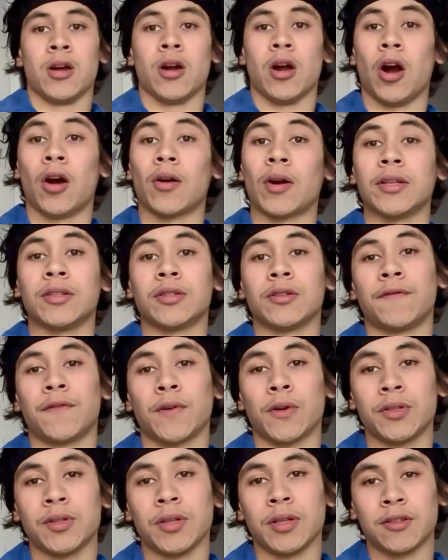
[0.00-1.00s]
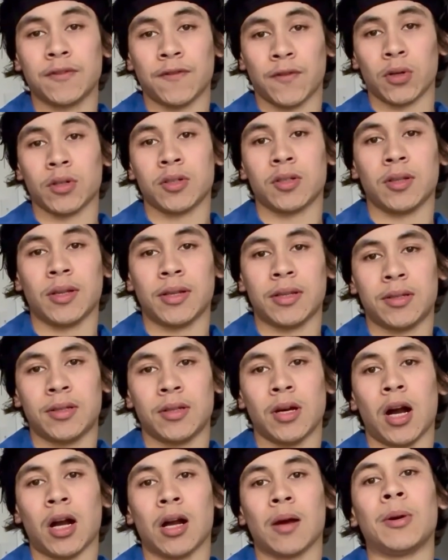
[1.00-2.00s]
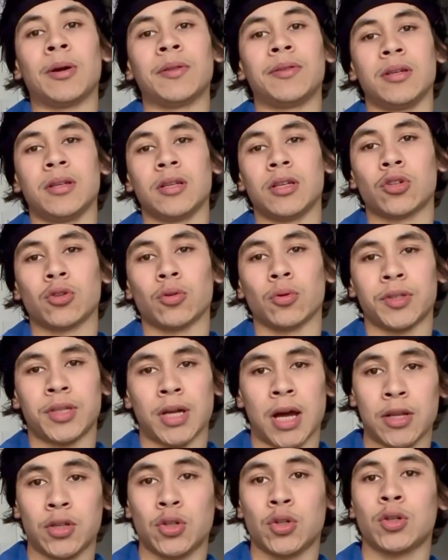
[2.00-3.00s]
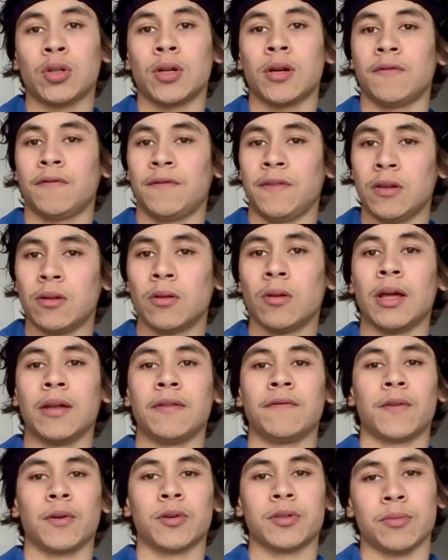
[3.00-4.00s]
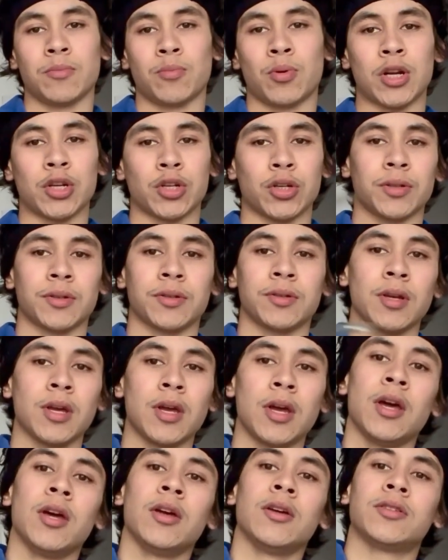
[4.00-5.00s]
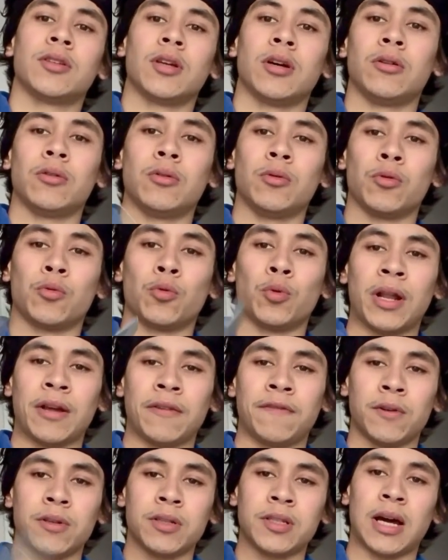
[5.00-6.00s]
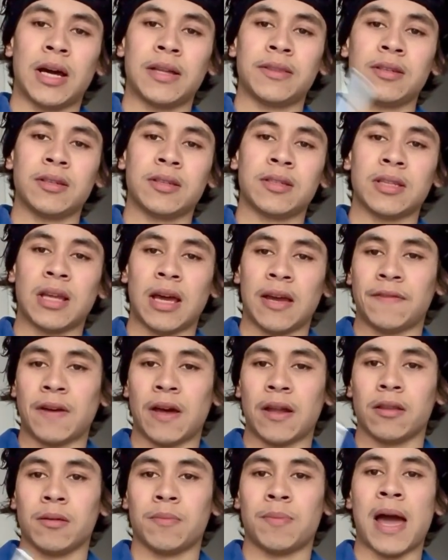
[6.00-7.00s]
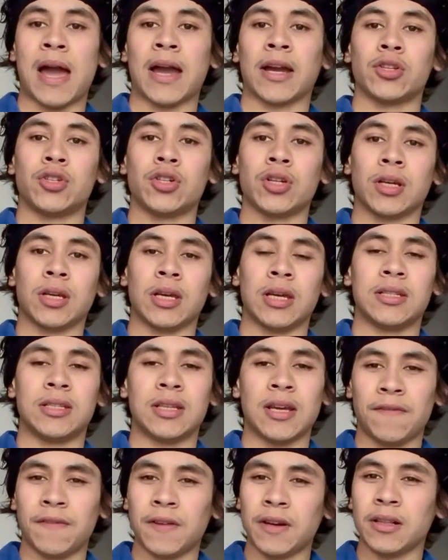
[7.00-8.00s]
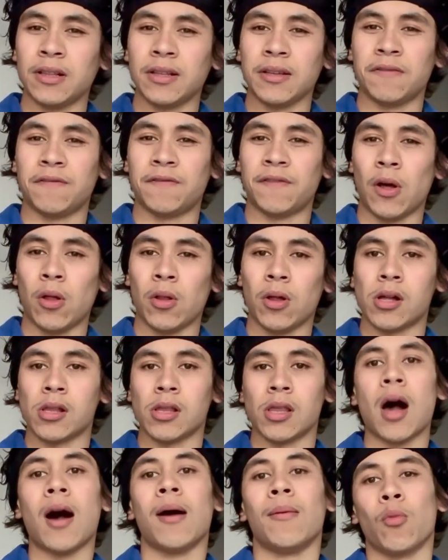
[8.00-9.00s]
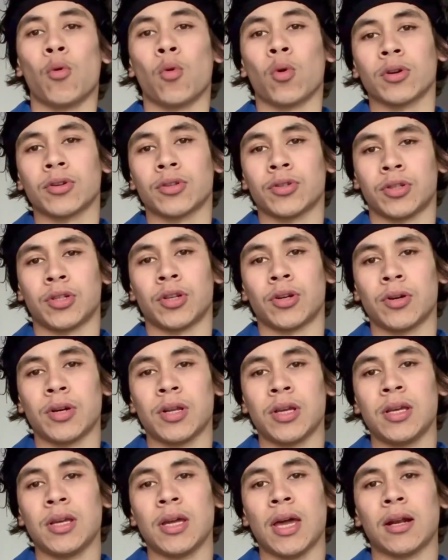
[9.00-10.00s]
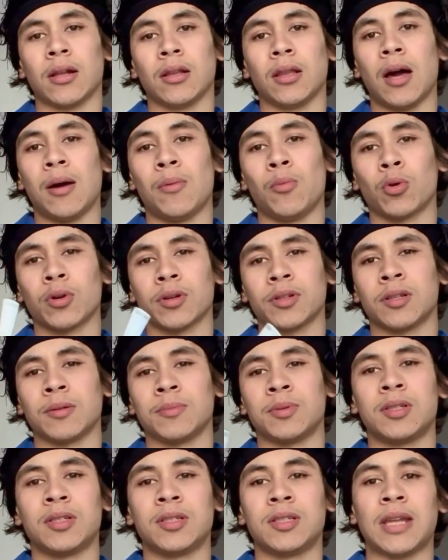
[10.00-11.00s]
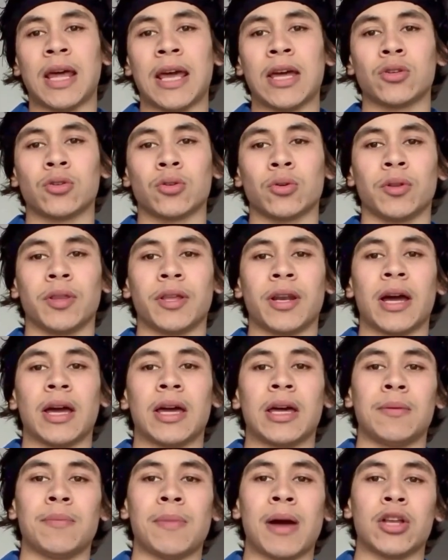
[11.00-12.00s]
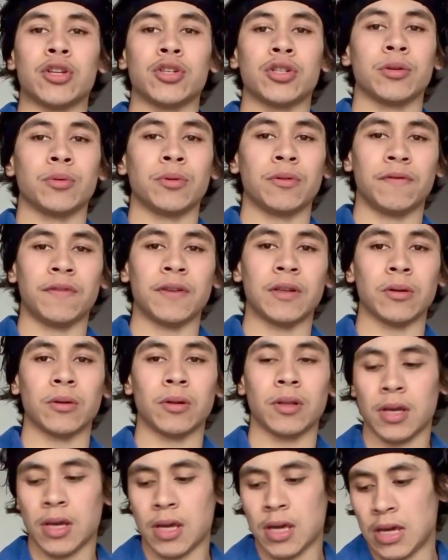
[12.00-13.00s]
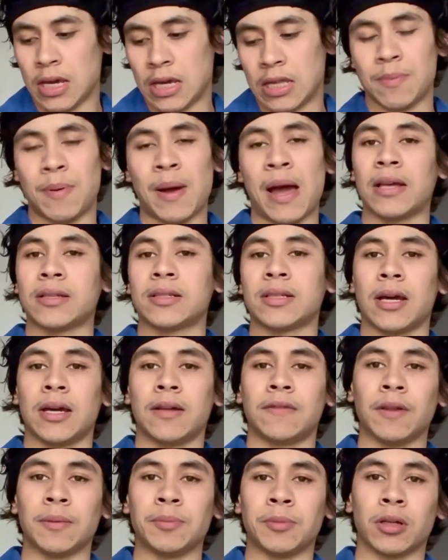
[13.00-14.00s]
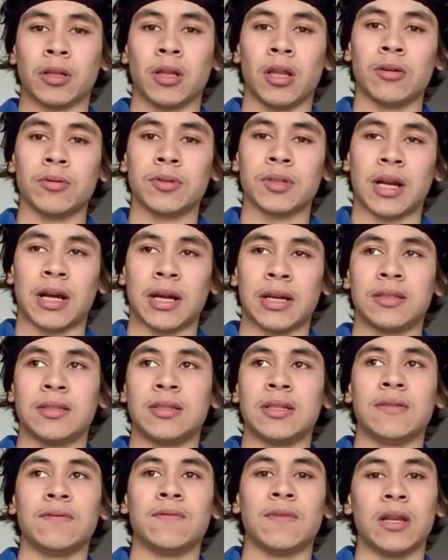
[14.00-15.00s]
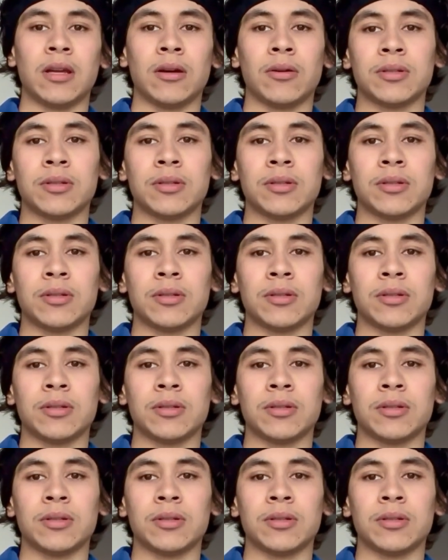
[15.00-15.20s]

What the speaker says: All right, so first things first, let's talk about the initial touch, feel, and first impressions. So when I first got this knife out of the packaging, it definitely felt a lot more sturdy and a lot more substantial than I had imagined it would feel. In the past, I had flipped the clones and I had seen videos